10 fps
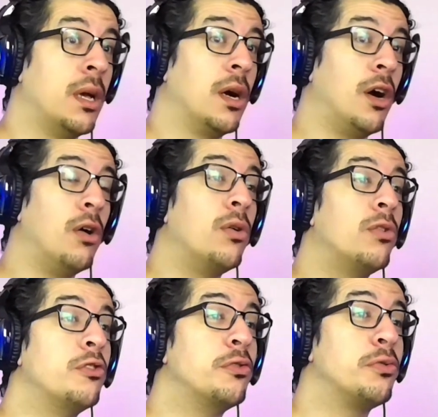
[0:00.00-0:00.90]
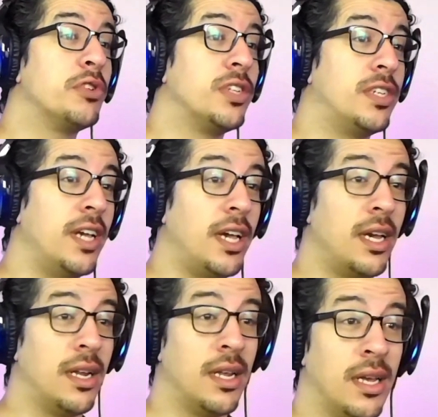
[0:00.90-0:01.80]
Oh,
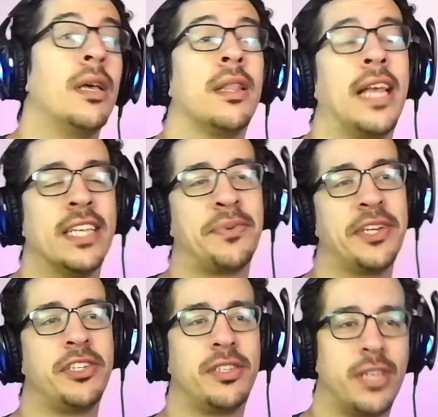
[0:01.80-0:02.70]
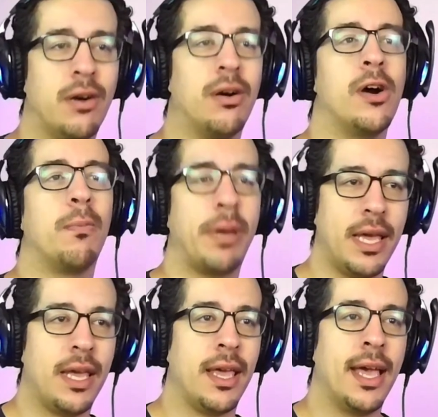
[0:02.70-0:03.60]
shit. That's why she's so OP.
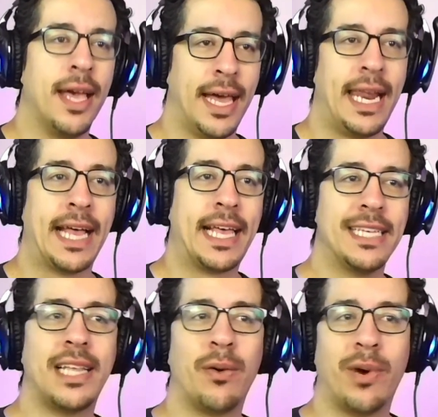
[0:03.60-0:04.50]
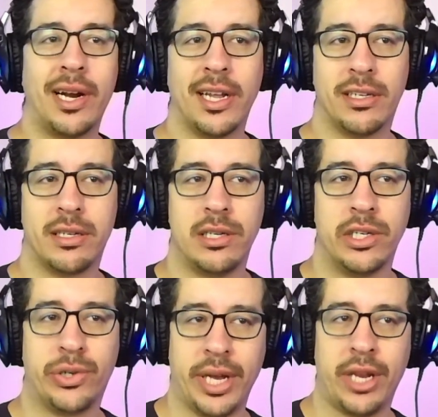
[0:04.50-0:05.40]
And I guess they wanted to
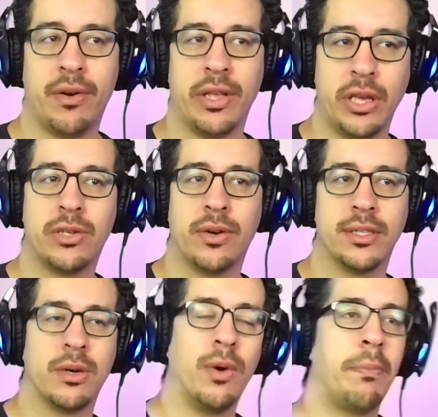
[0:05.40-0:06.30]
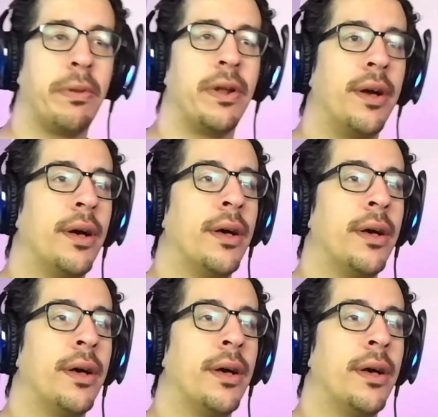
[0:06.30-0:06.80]
train her and use her as a weapon, huh?